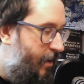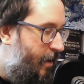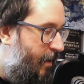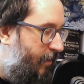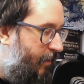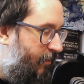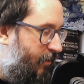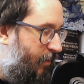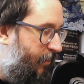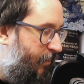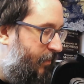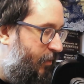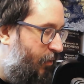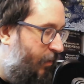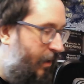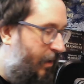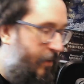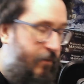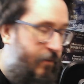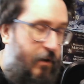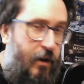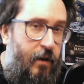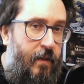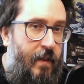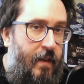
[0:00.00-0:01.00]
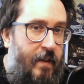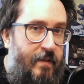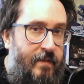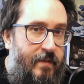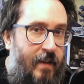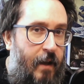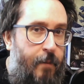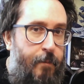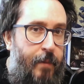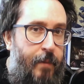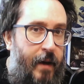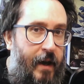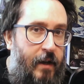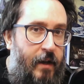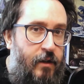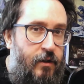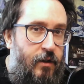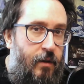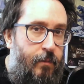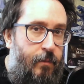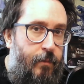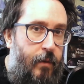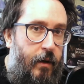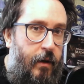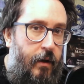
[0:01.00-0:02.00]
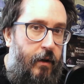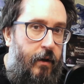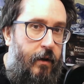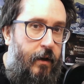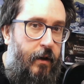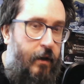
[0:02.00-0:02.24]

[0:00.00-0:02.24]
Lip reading: So I'm still gonna have to go to that same page number.